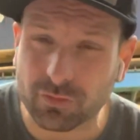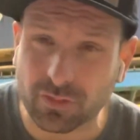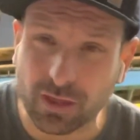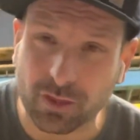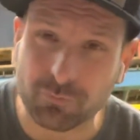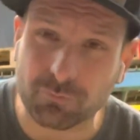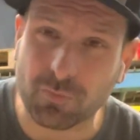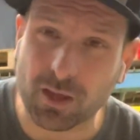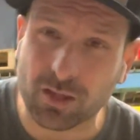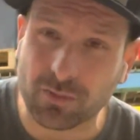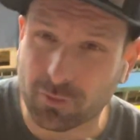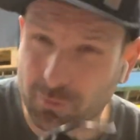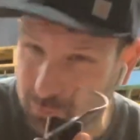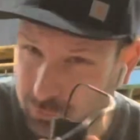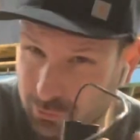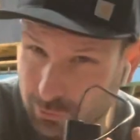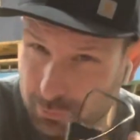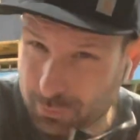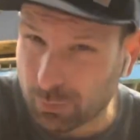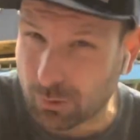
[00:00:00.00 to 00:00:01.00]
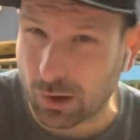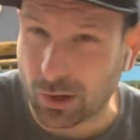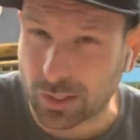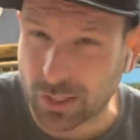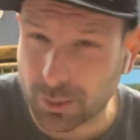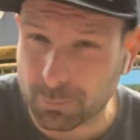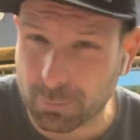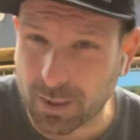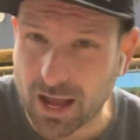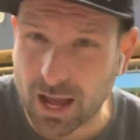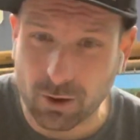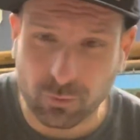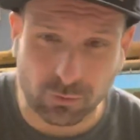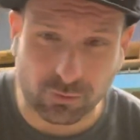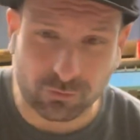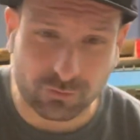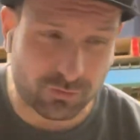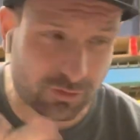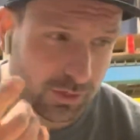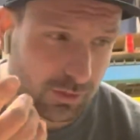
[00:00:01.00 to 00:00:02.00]
that make them just plug in
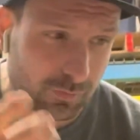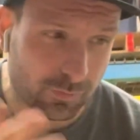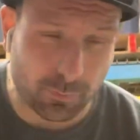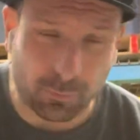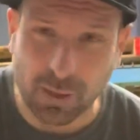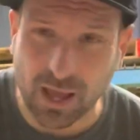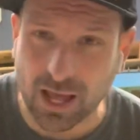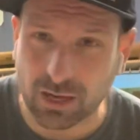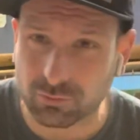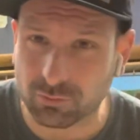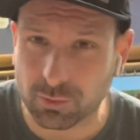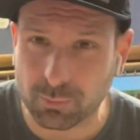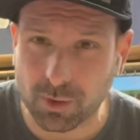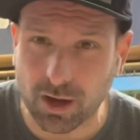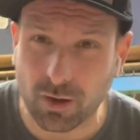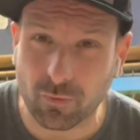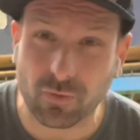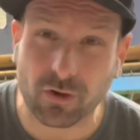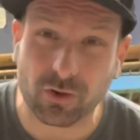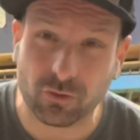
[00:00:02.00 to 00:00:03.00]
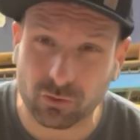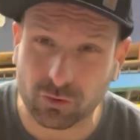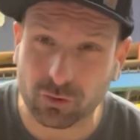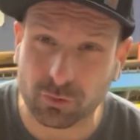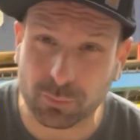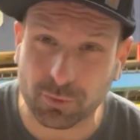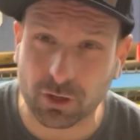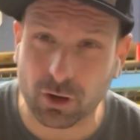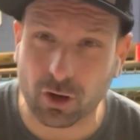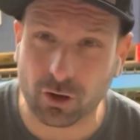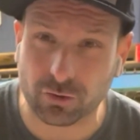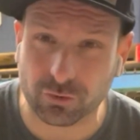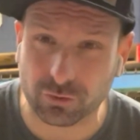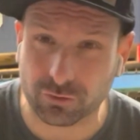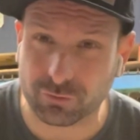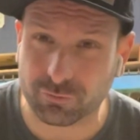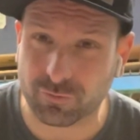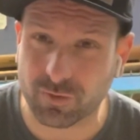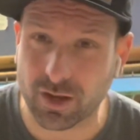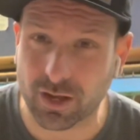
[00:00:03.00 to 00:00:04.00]
power instead of the battery power are a little bit harder
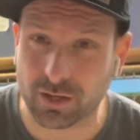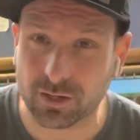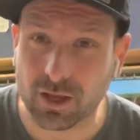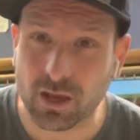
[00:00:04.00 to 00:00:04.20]
to find.